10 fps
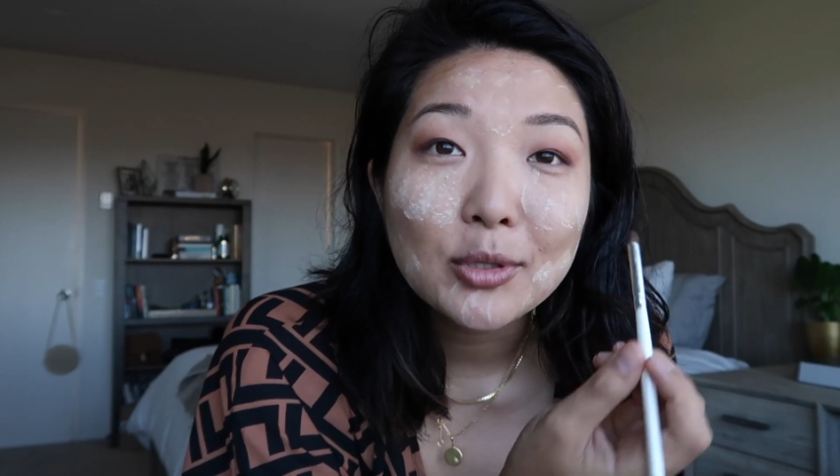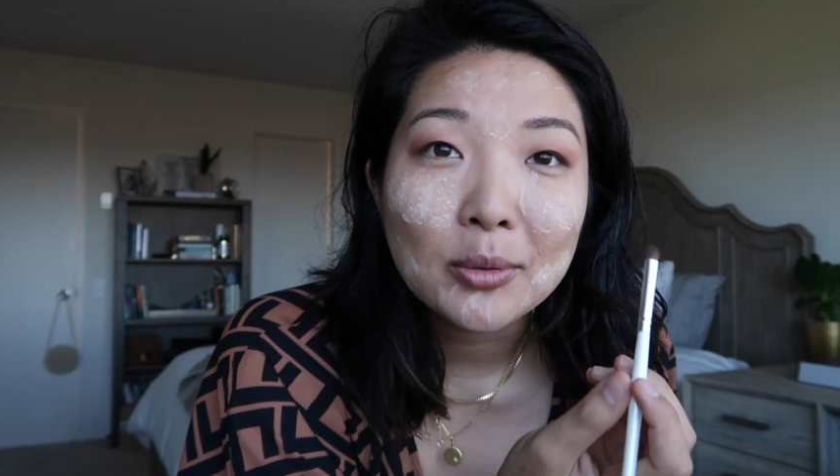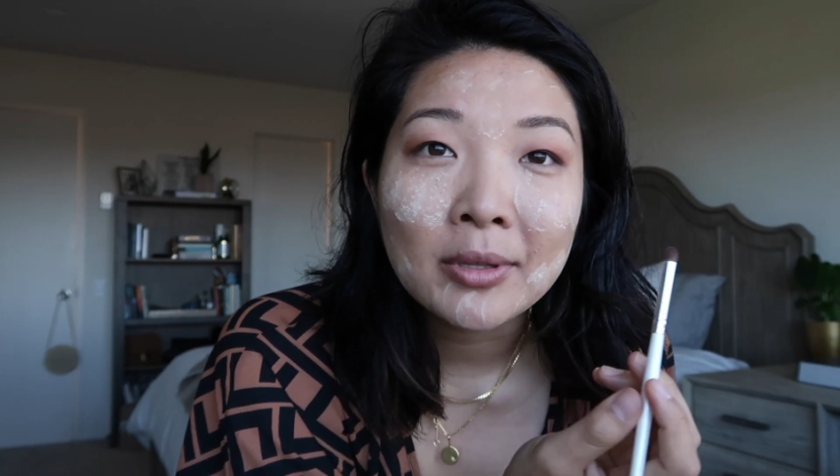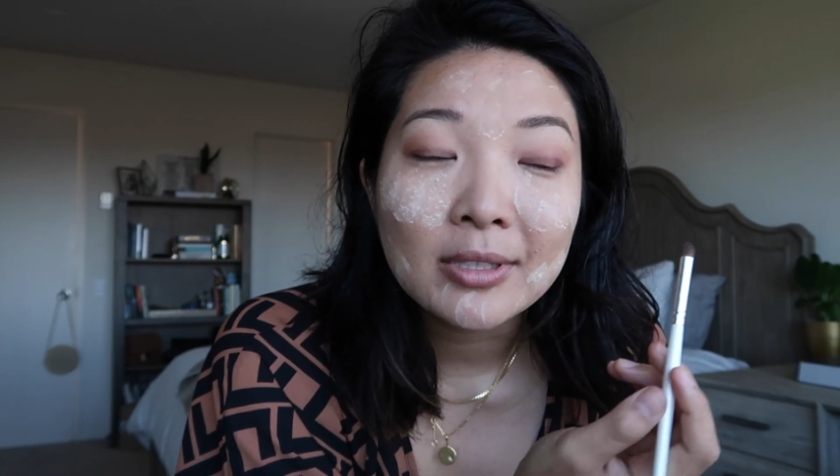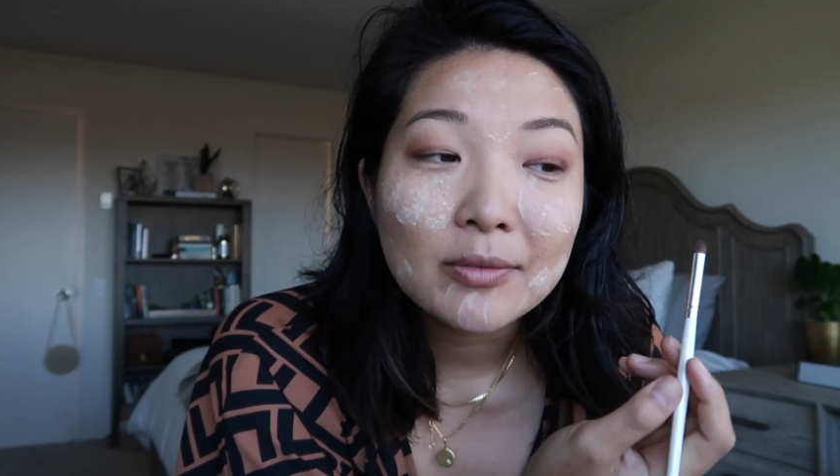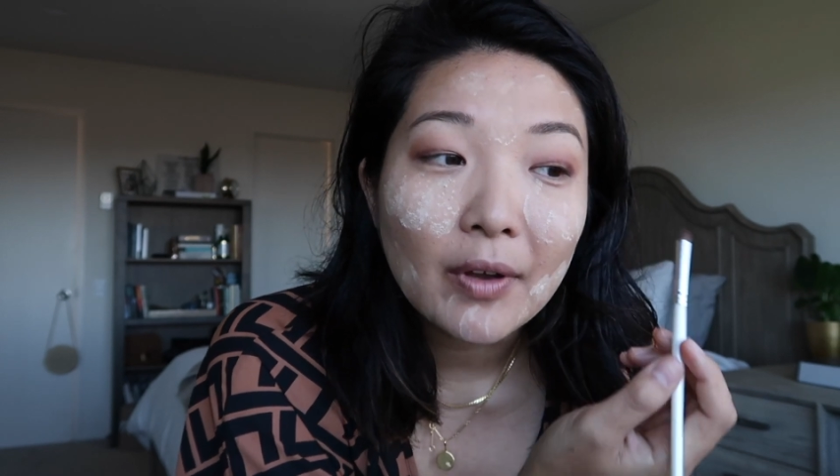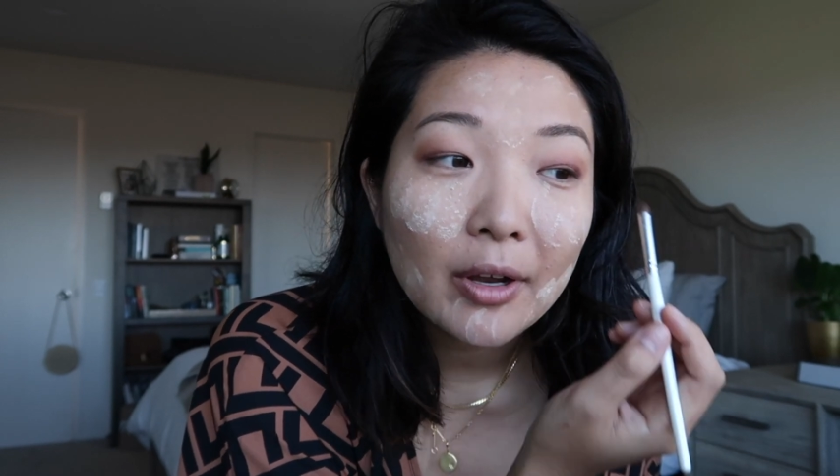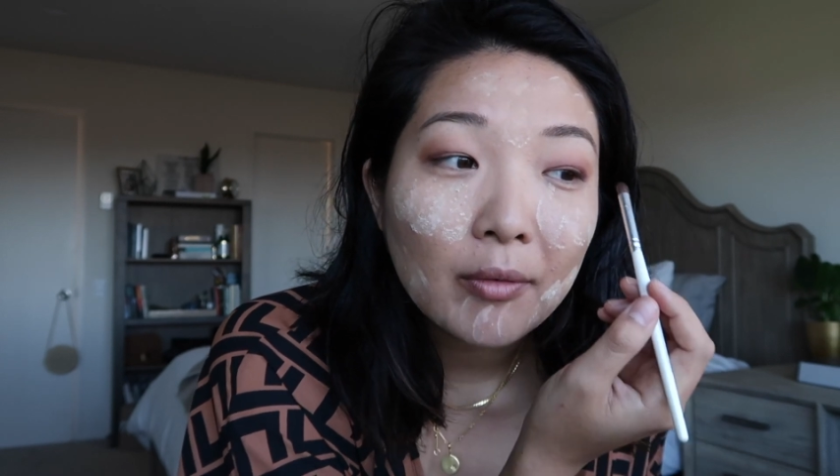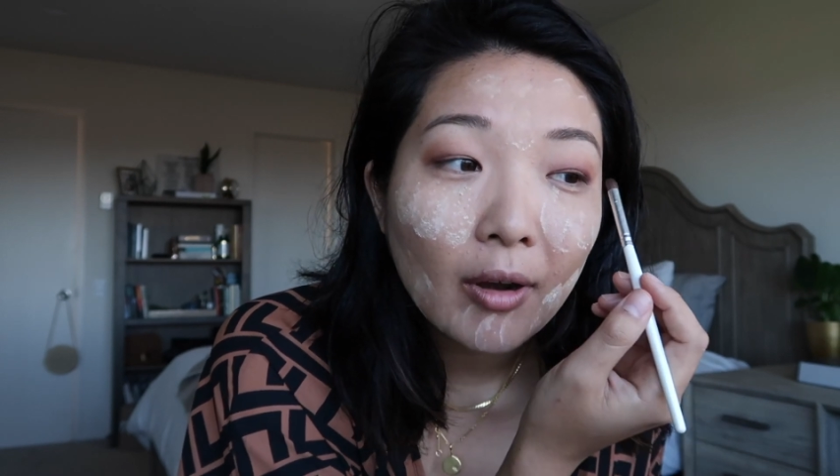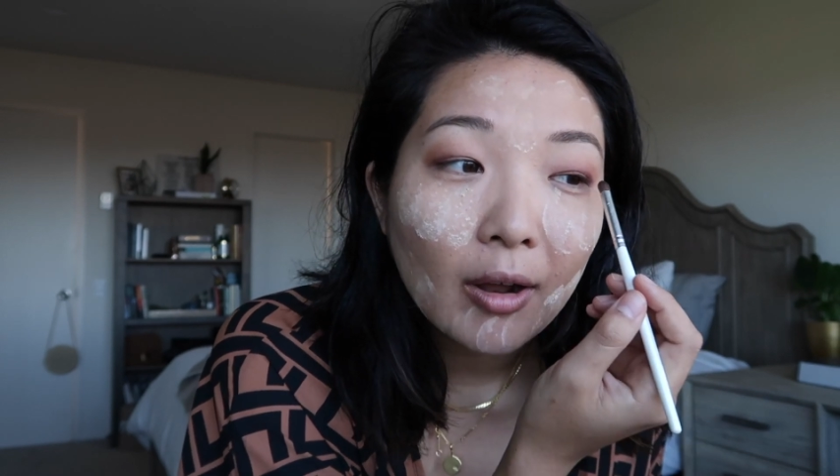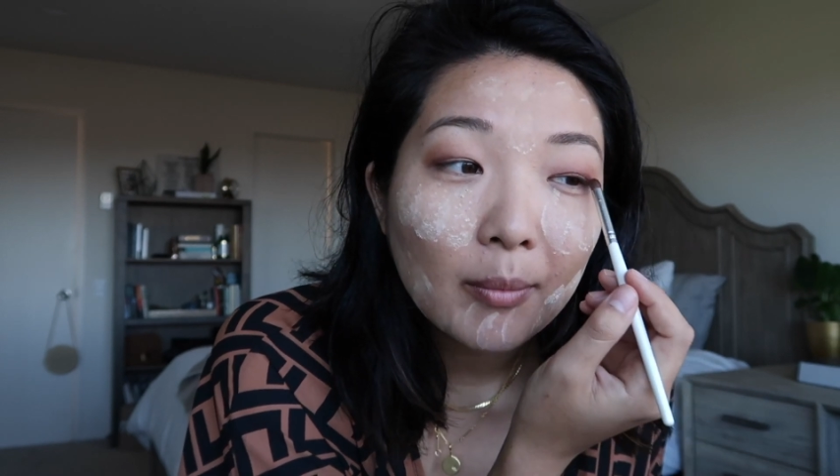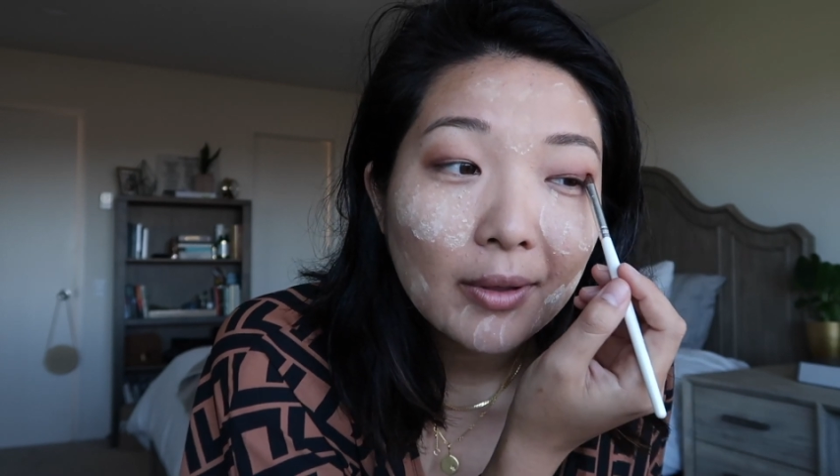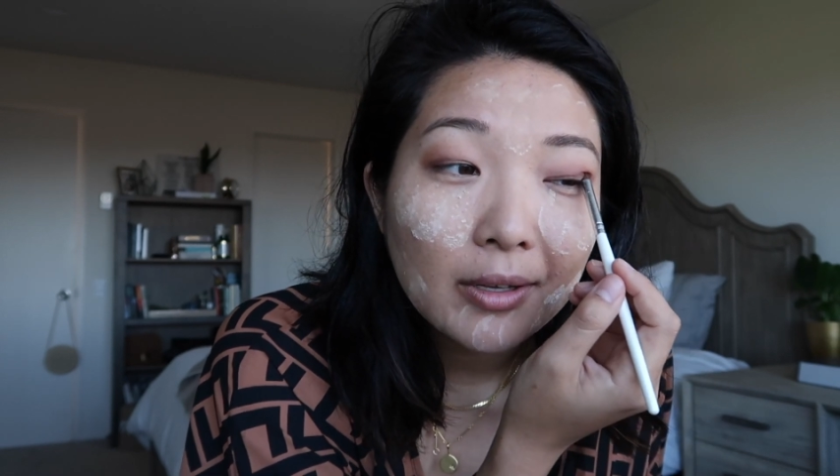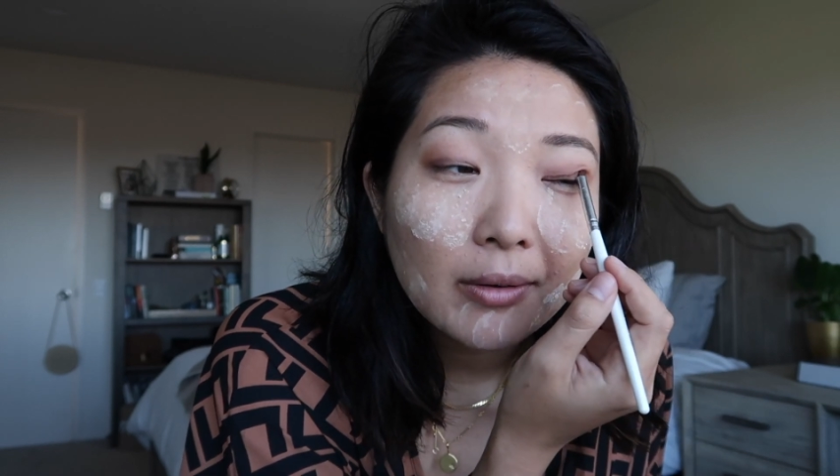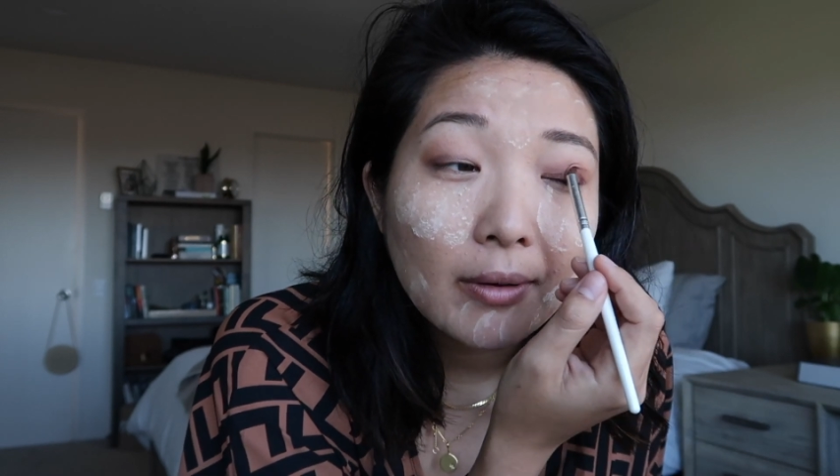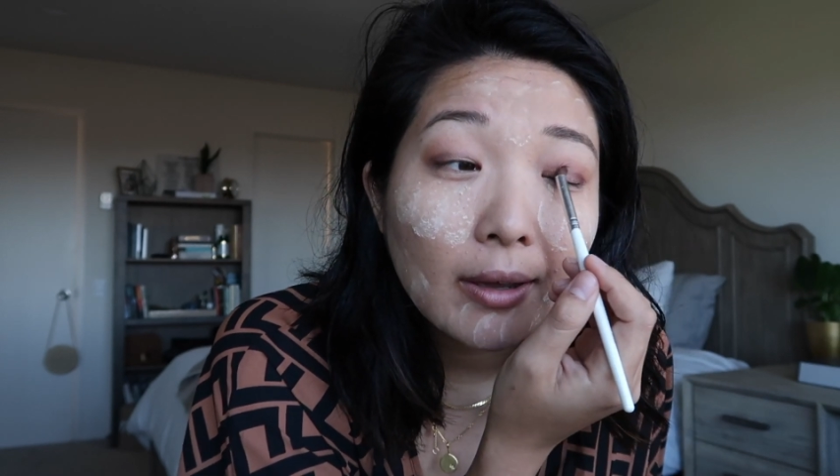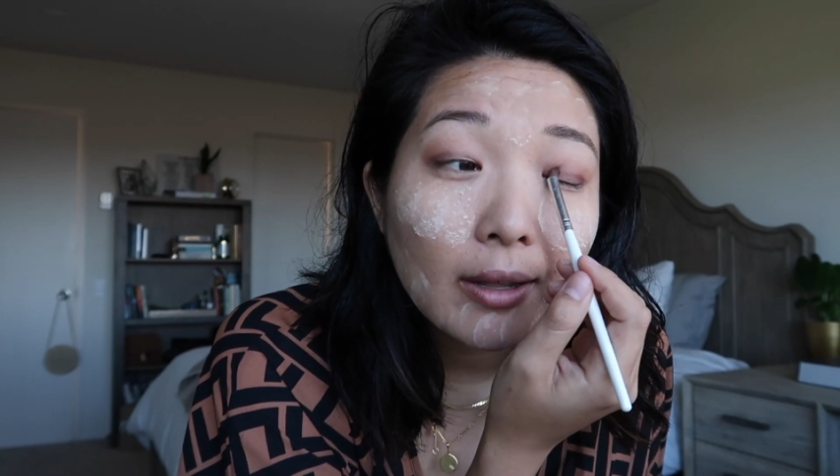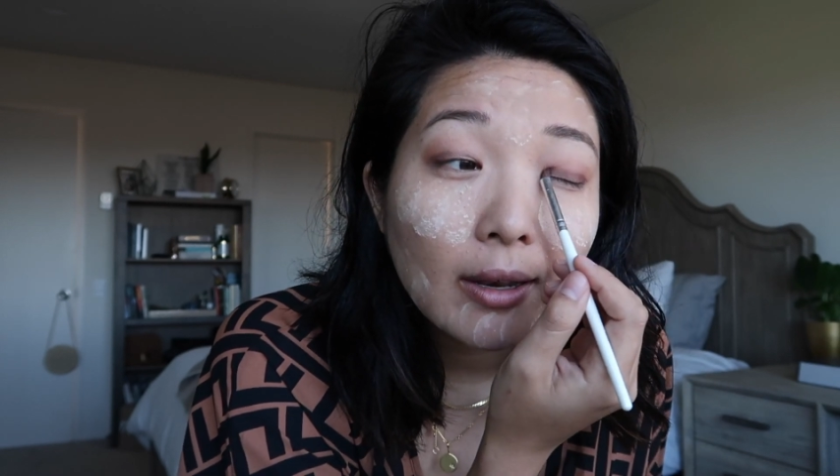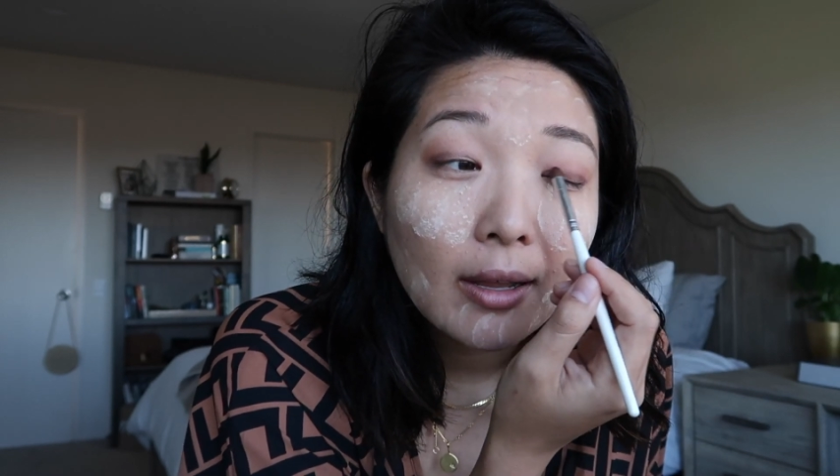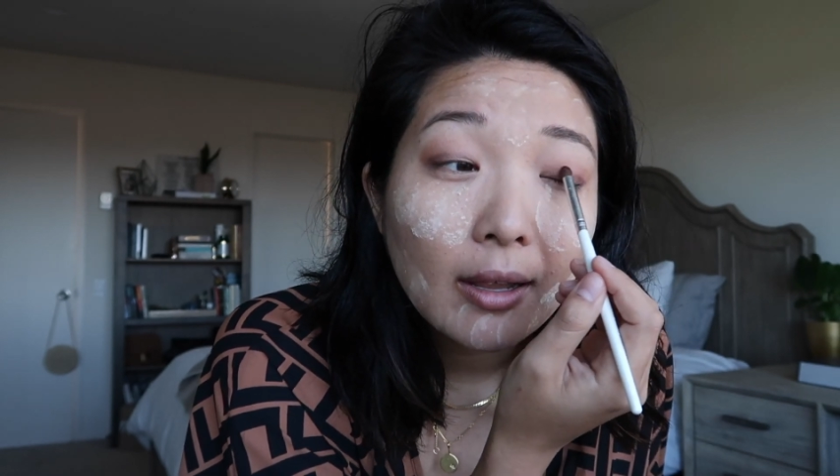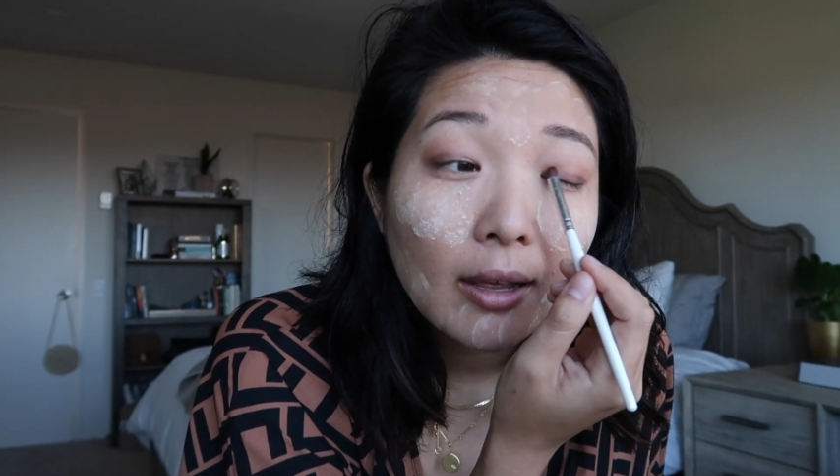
doing this very wrong, but you know what?